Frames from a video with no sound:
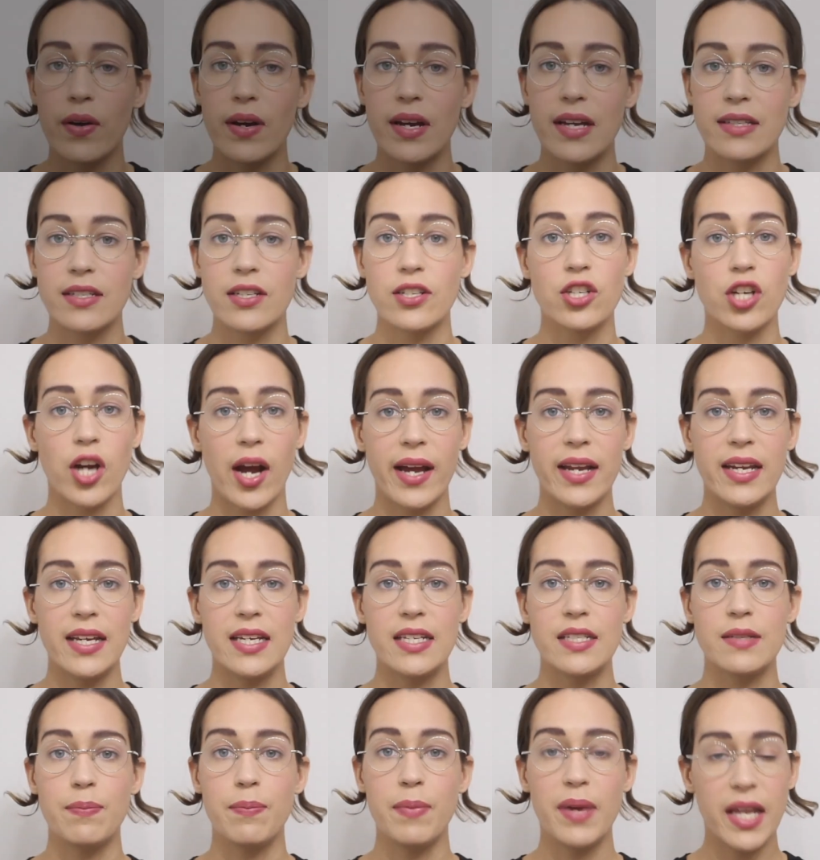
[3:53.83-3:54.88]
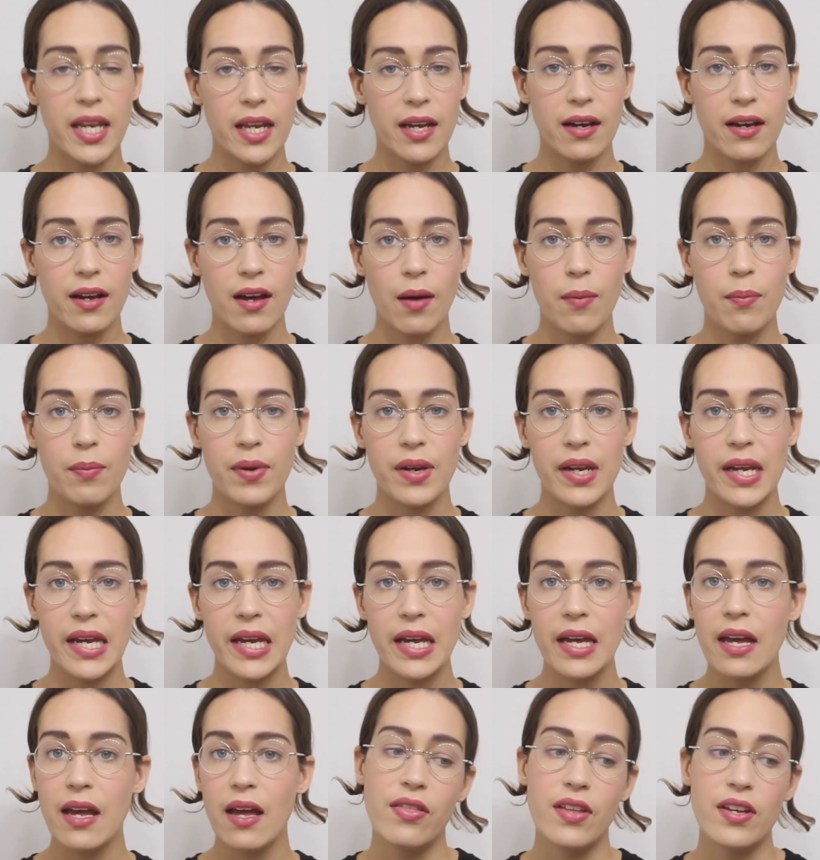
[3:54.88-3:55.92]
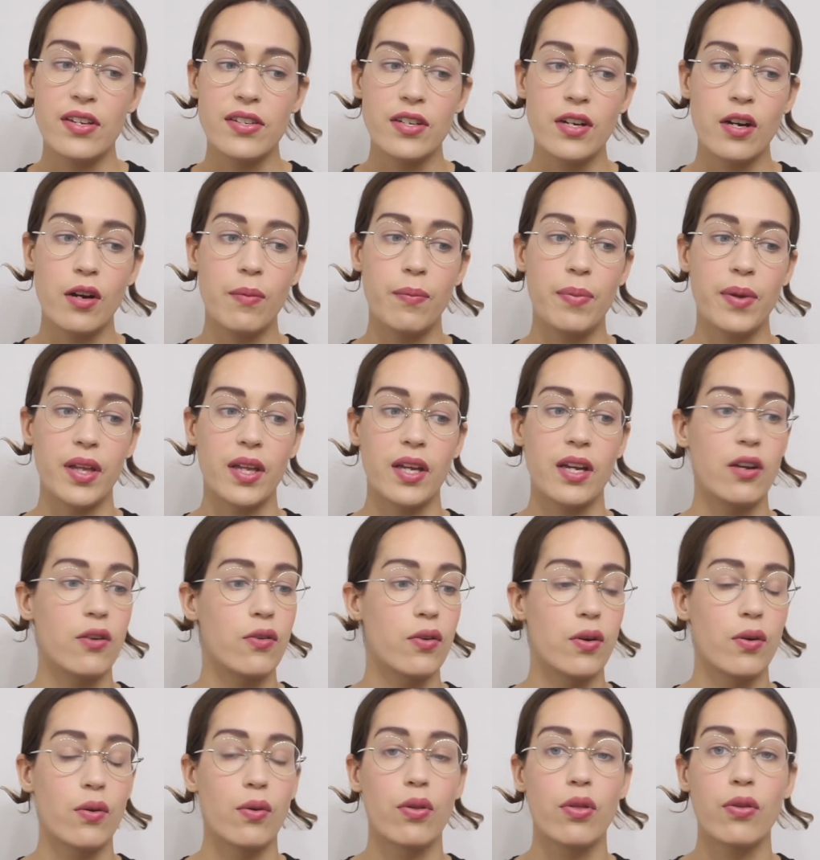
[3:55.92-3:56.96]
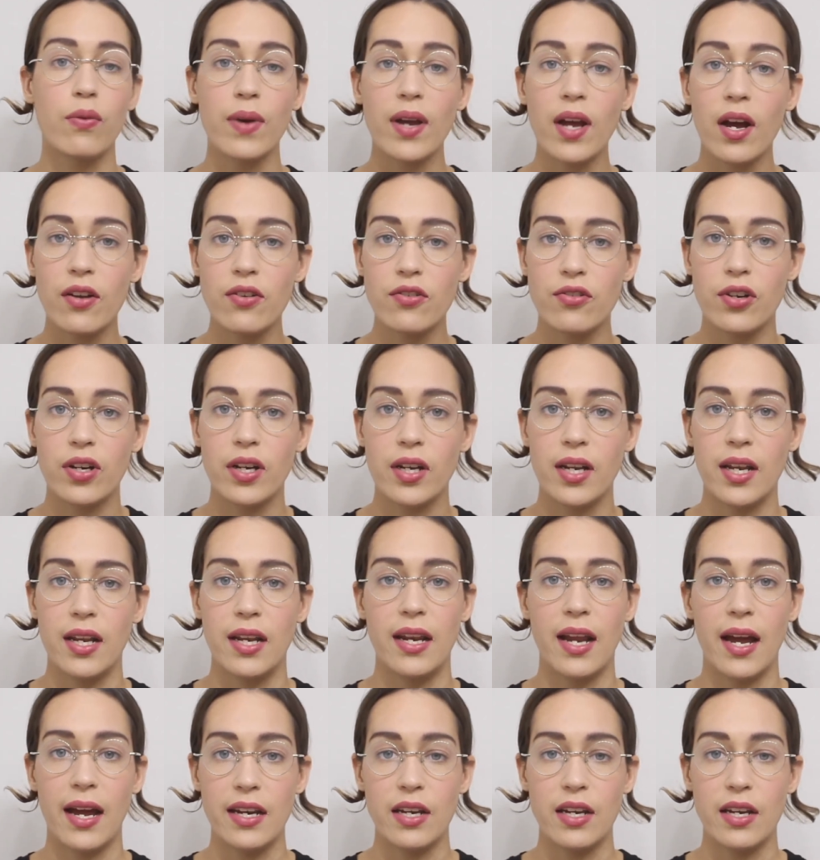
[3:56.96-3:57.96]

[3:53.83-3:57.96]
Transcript: It's a Chinese media company. This year Billy grew 391%.